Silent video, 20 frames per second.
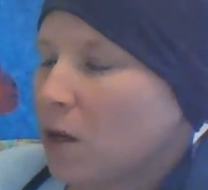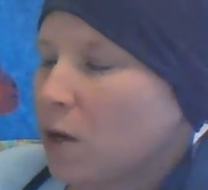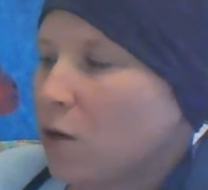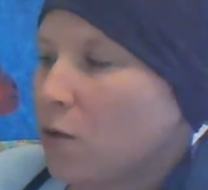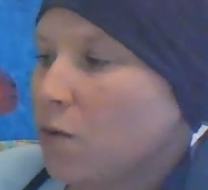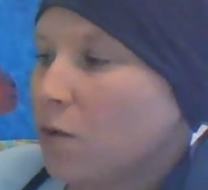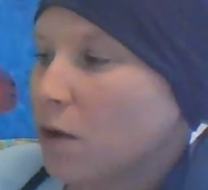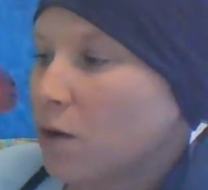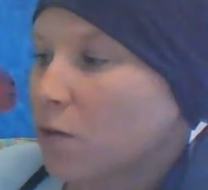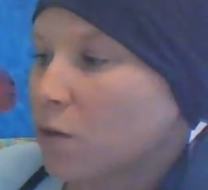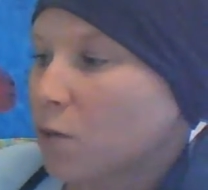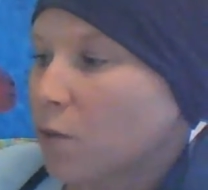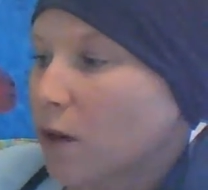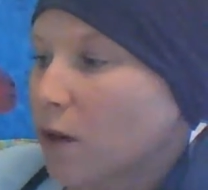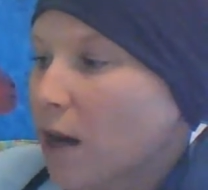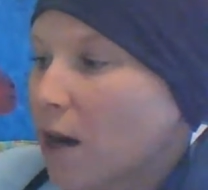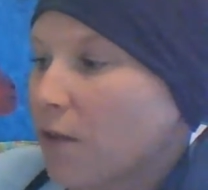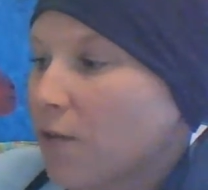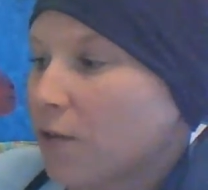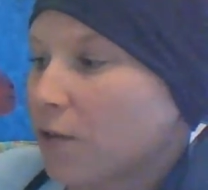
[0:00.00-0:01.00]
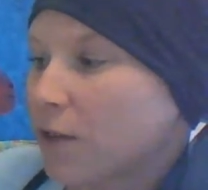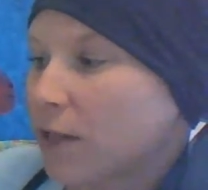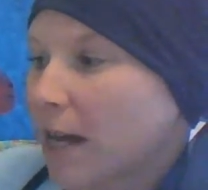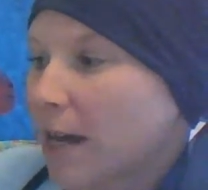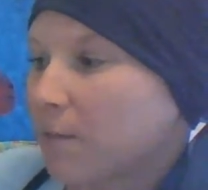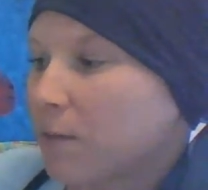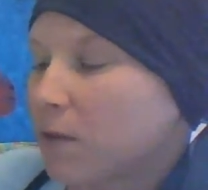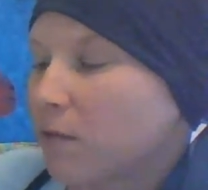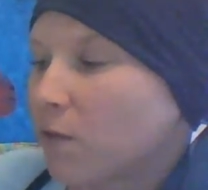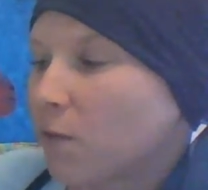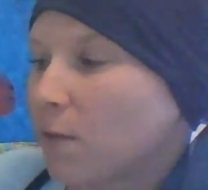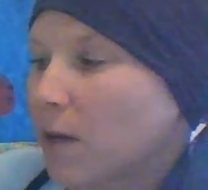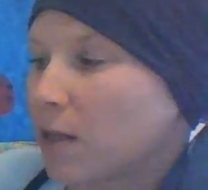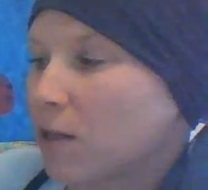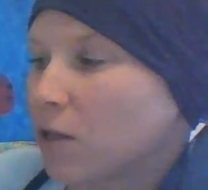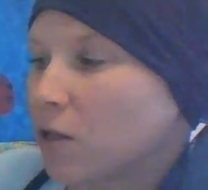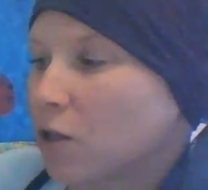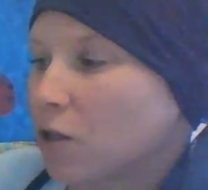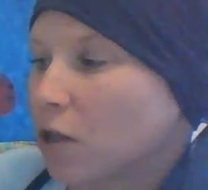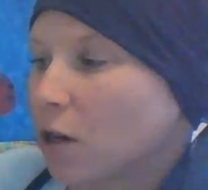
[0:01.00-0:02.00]
Who knows what other types of
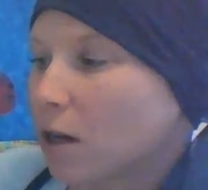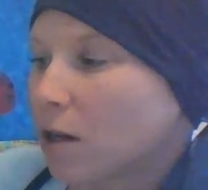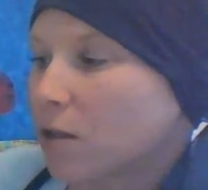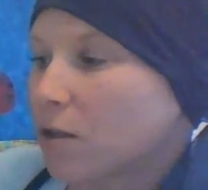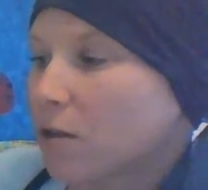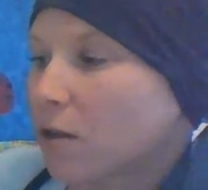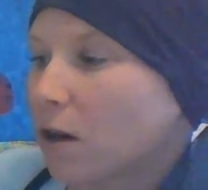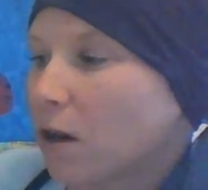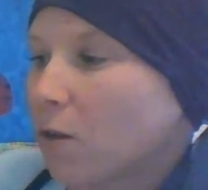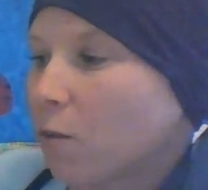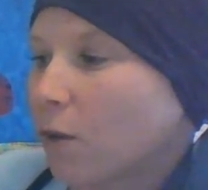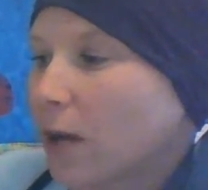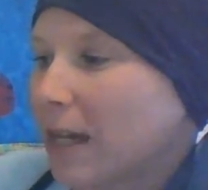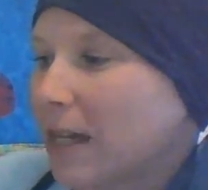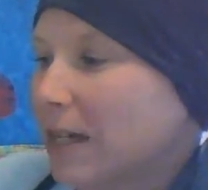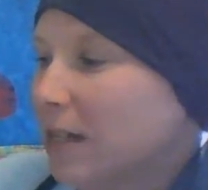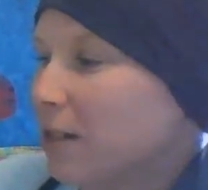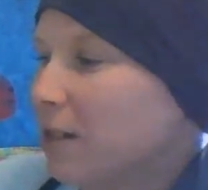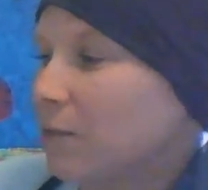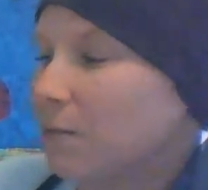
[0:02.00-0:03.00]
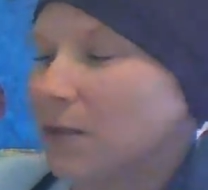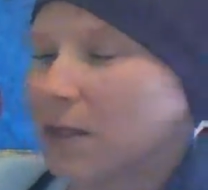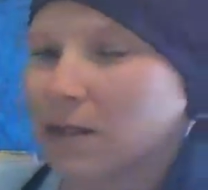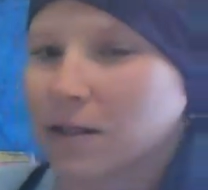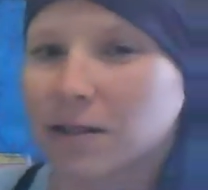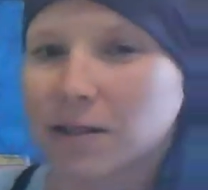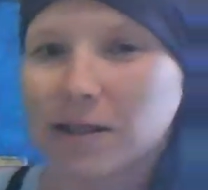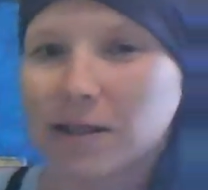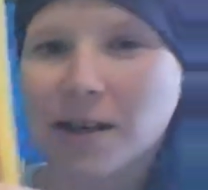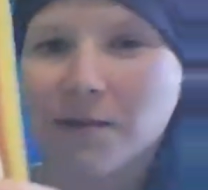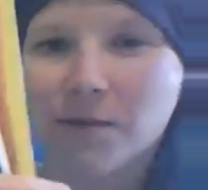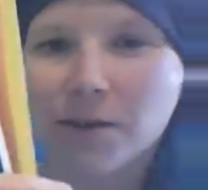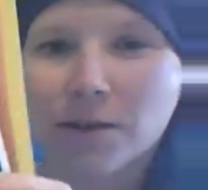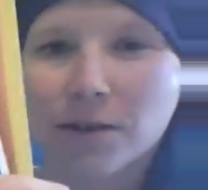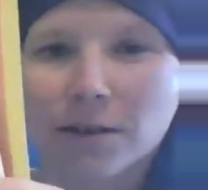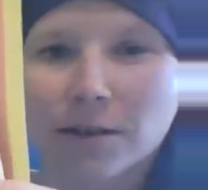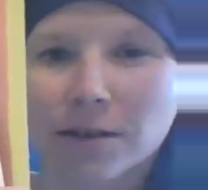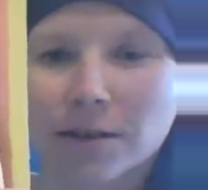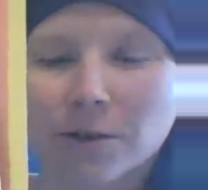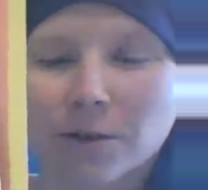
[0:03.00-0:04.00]
amazing sharks are waiting to be
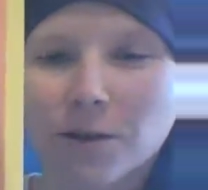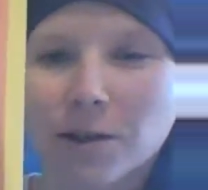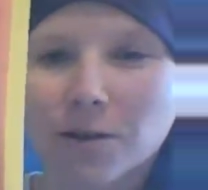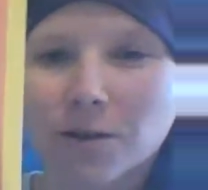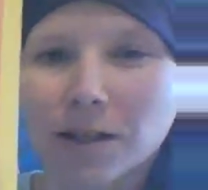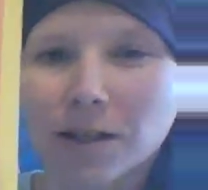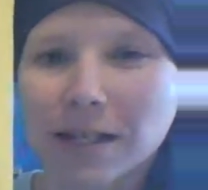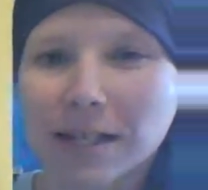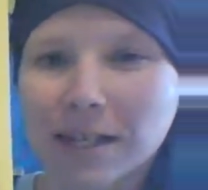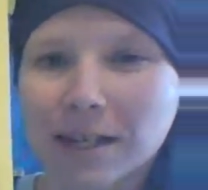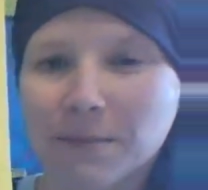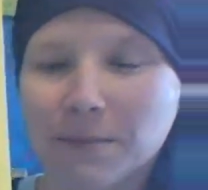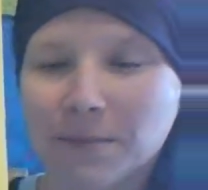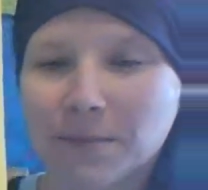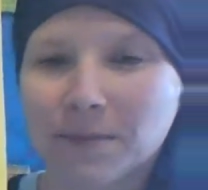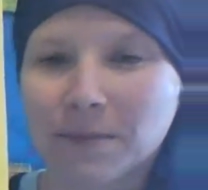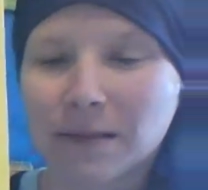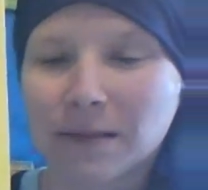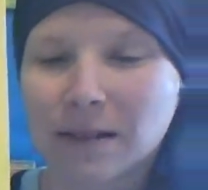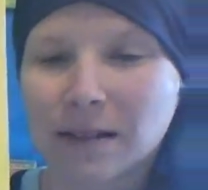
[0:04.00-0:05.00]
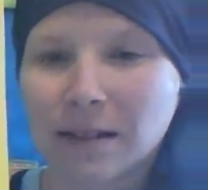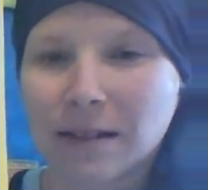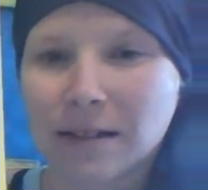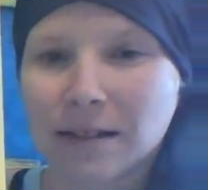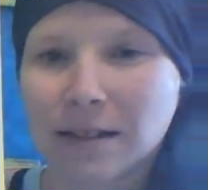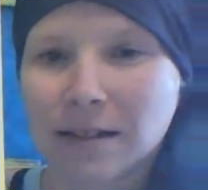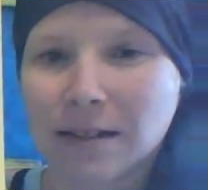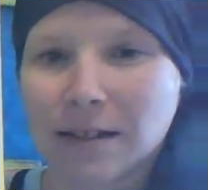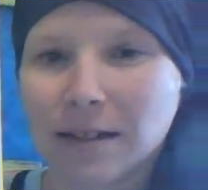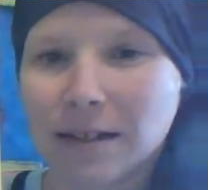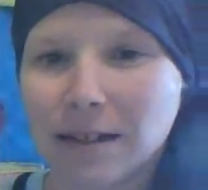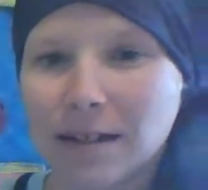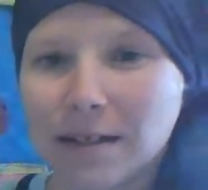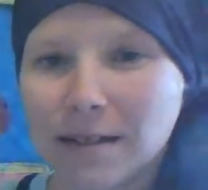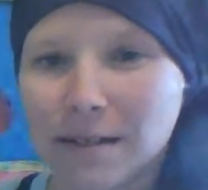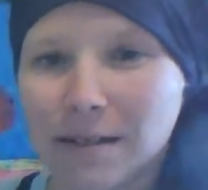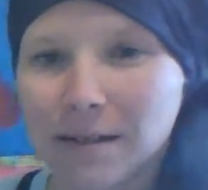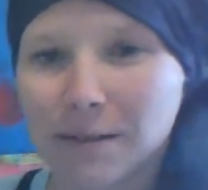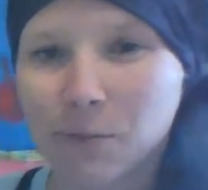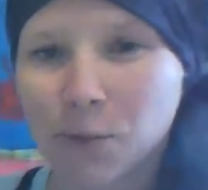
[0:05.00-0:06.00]
discovered? Whoa, look at him.
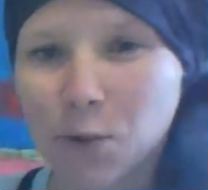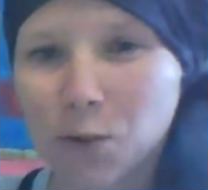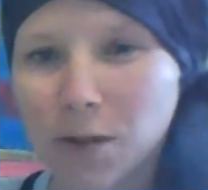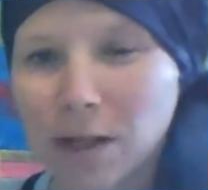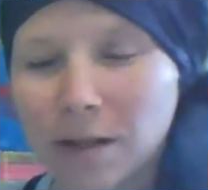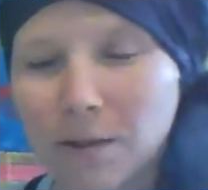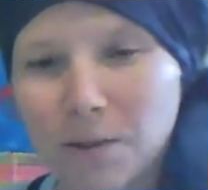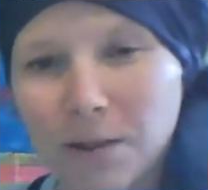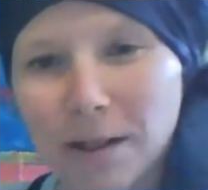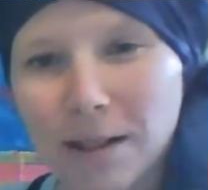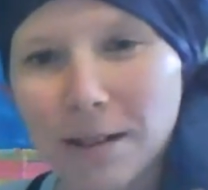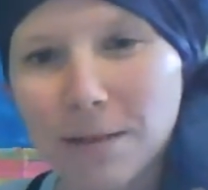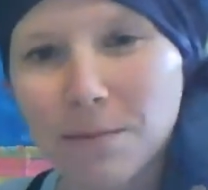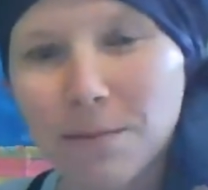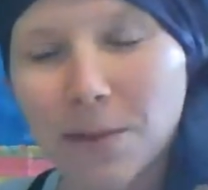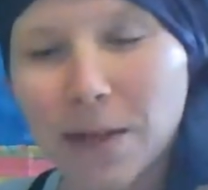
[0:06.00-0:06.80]
He's spooky looking,